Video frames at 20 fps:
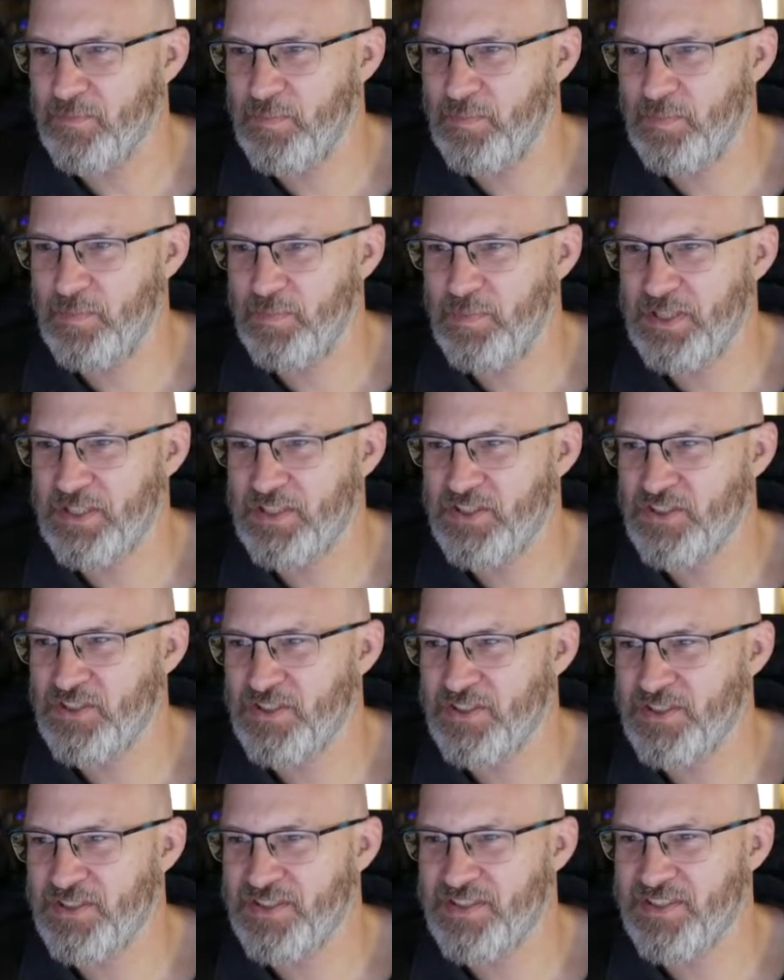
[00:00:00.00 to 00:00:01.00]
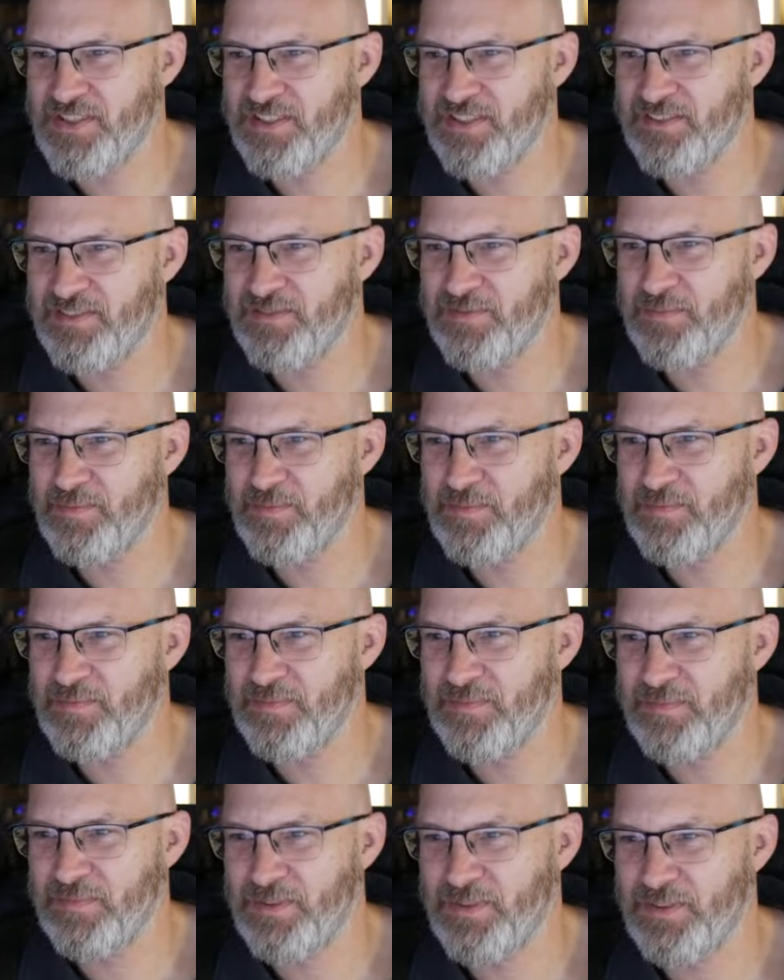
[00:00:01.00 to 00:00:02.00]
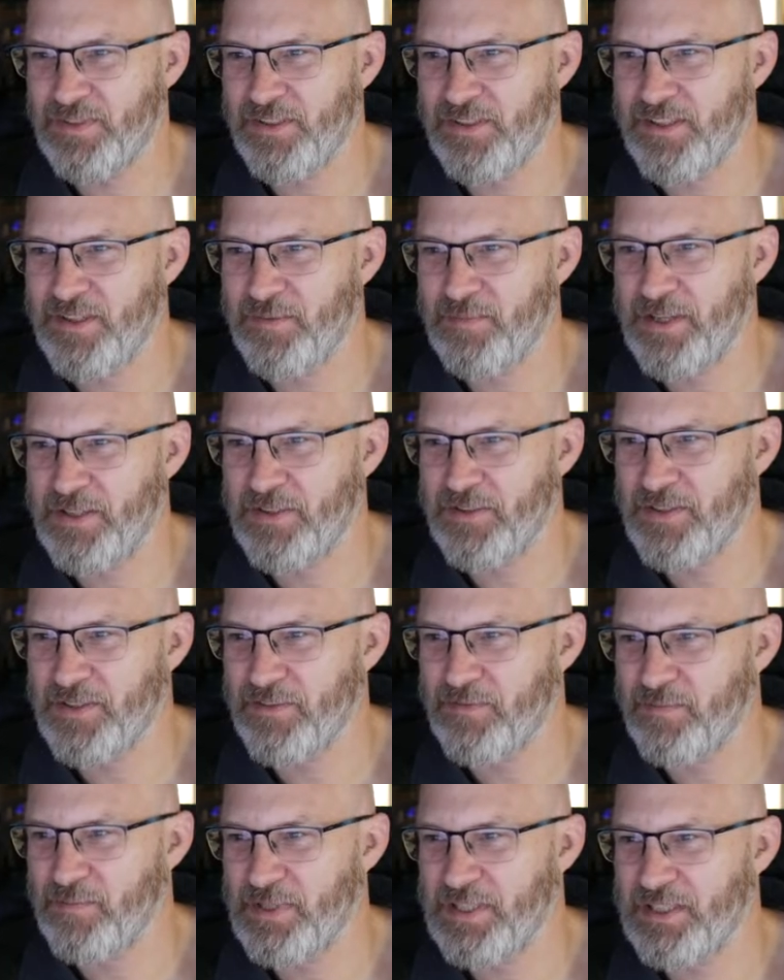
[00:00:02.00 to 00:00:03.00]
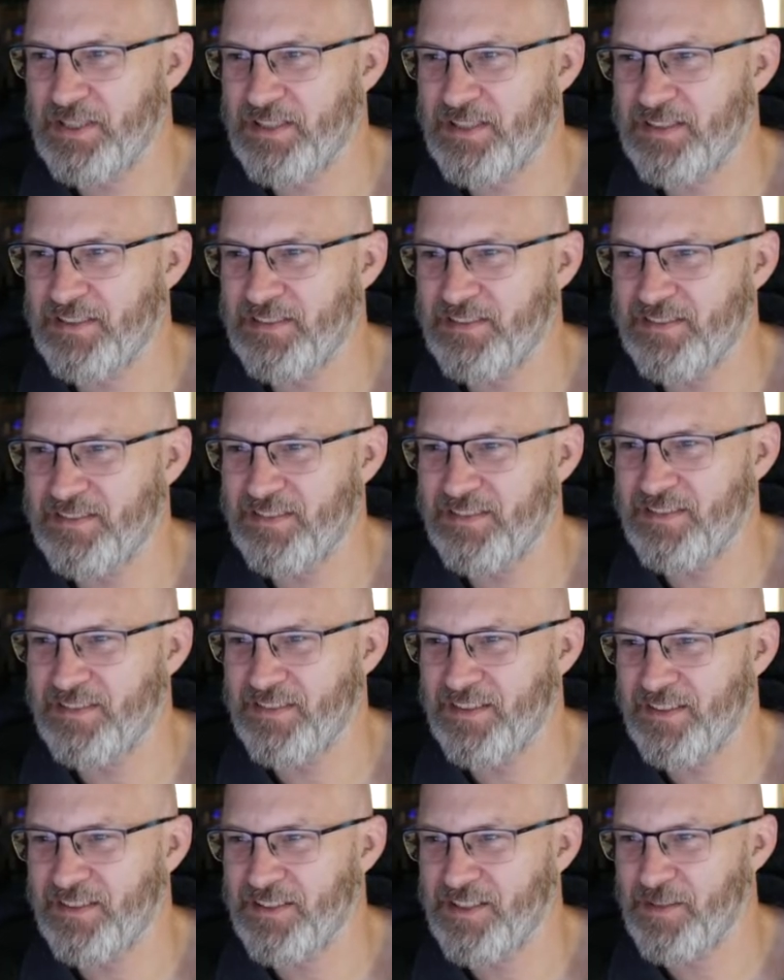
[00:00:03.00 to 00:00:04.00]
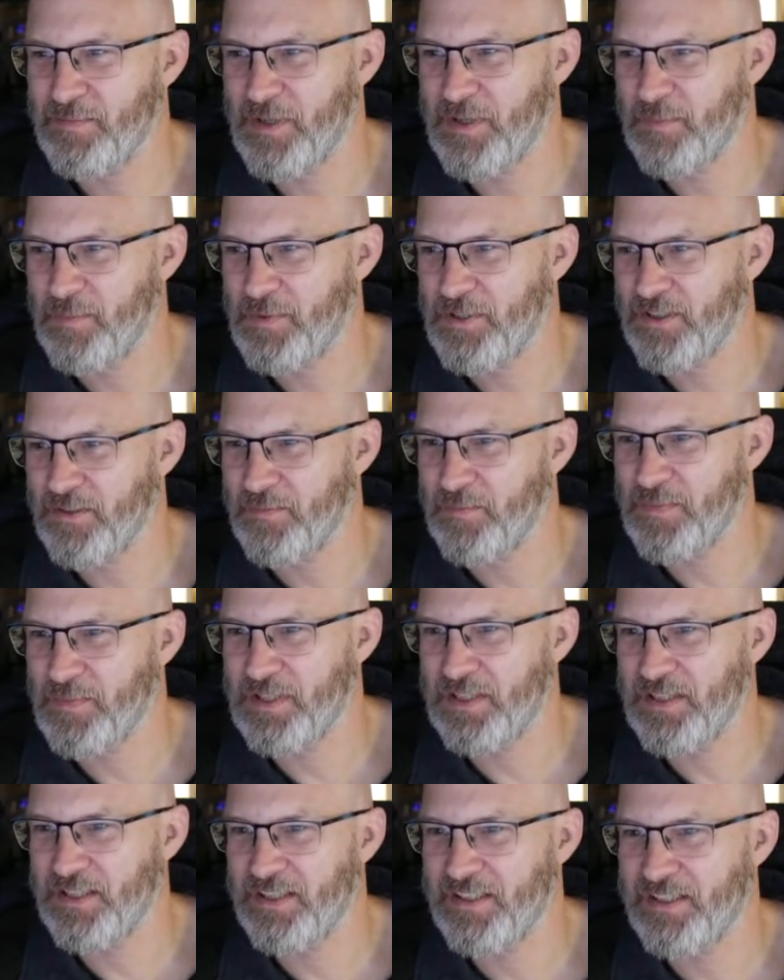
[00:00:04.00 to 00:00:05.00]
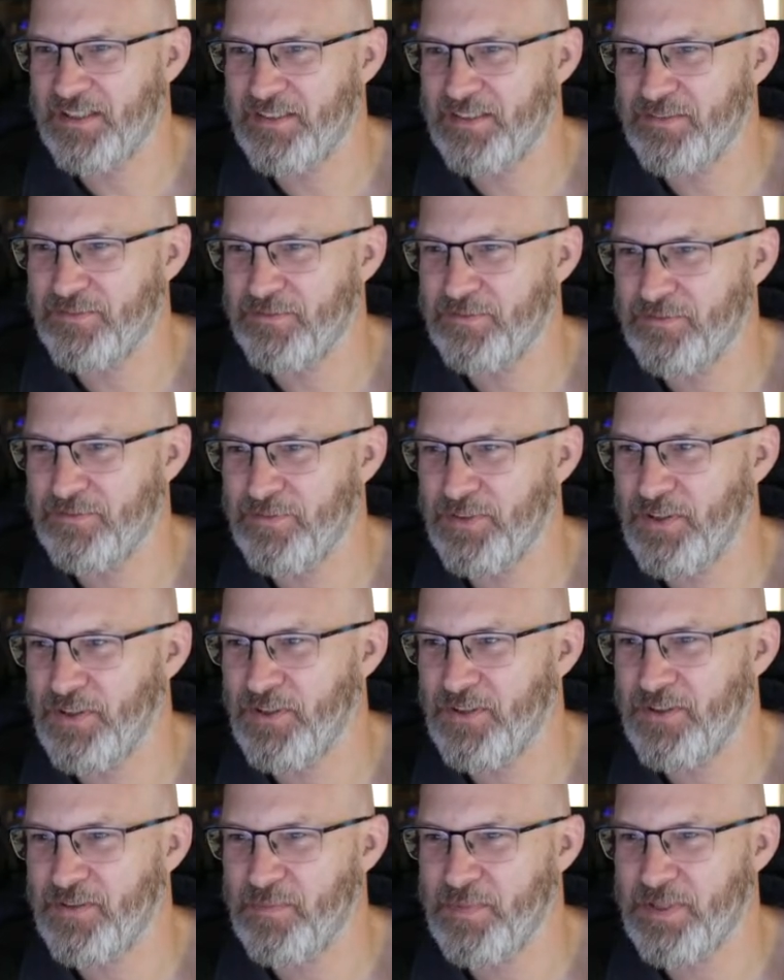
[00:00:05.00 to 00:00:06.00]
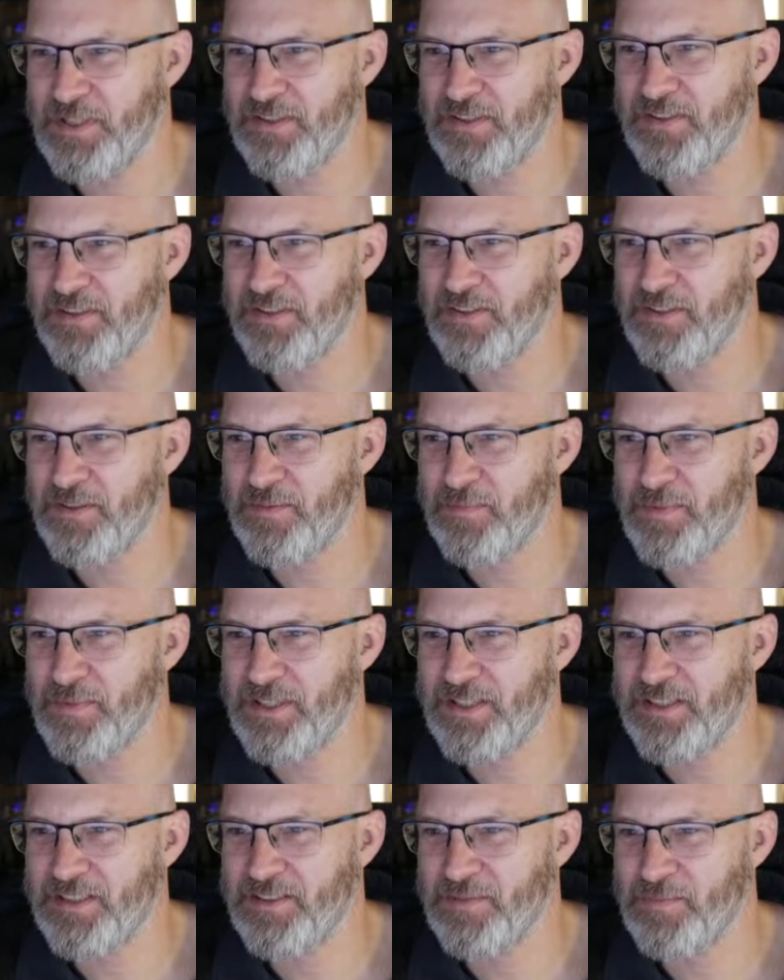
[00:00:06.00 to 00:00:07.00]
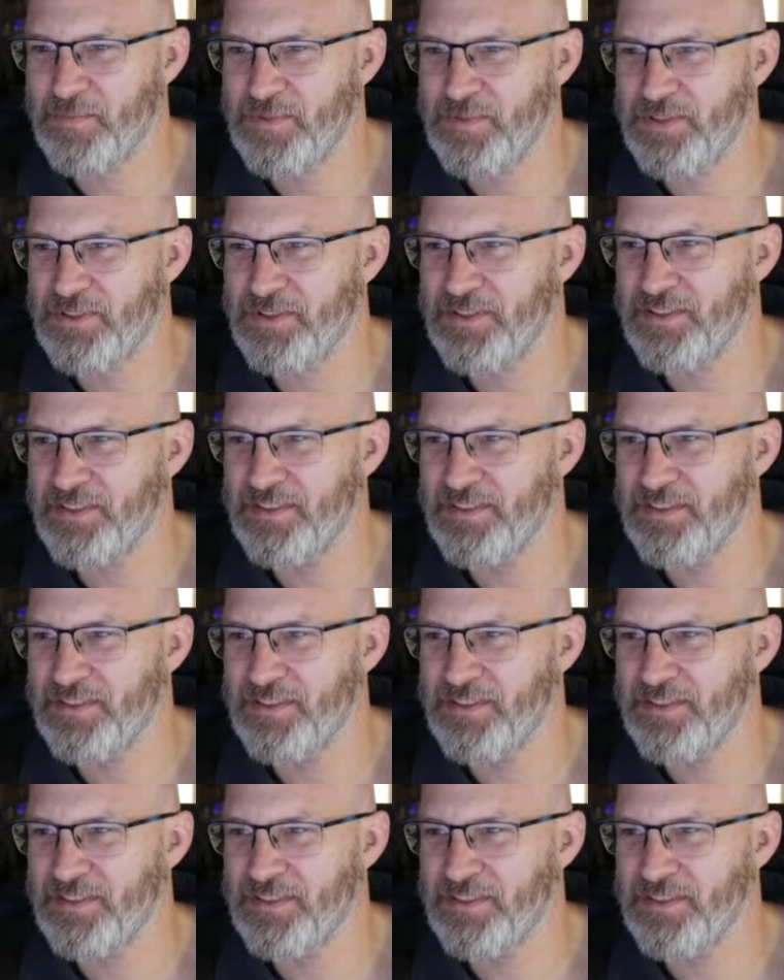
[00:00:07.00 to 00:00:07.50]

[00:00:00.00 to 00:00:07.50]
pictures, although it may not even be here. I think it might be on my phone, but not on my computer.